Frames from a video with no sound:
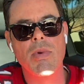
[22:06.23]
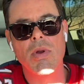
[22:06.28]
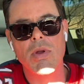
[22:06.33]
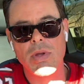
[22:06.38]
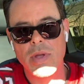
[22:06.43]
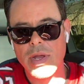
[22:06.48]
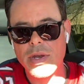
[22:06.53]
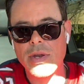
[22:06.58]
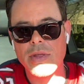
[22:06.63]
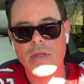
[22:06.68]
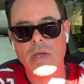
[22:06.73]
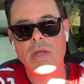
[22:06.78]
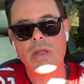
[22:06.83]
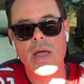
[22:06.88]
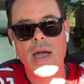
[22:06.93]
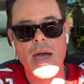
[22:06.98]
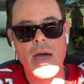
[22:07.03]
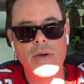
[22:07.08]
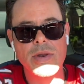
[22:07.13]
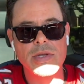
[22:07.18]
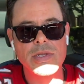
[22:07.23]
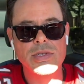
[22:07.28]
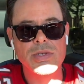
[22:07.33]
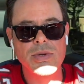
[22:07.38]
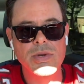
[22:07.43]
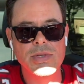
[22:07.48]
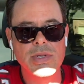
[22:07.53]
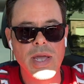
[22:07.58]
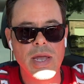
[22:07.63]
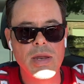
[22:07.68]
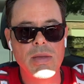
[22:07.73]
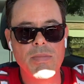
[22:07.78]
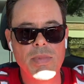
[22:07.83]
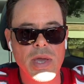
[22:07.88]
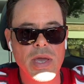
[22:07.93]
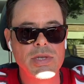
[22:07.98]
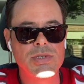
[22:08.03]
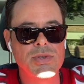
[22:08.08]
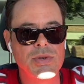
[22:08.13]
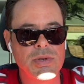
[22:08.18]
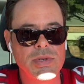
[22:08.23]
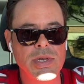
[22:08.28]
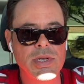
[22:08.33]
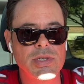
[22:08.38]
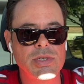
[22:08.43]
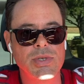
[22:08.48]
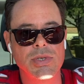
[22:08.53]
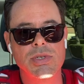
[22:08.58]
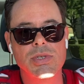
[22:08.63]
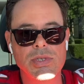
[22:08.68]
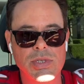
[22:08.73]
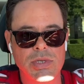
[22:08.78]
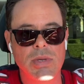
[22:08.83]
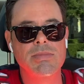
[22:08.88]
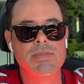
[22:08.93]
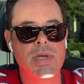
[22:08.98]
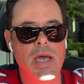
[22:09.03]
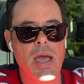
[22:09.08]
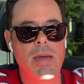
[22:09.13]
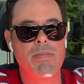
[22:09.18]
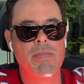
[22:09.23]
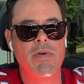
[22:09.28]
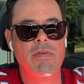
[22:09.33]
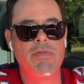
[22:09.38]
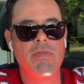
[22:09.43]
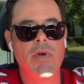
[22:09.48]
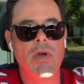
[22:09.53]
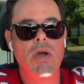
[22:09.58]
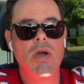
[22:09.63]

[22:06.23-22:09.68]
or into the cloud, into a database, or into some type of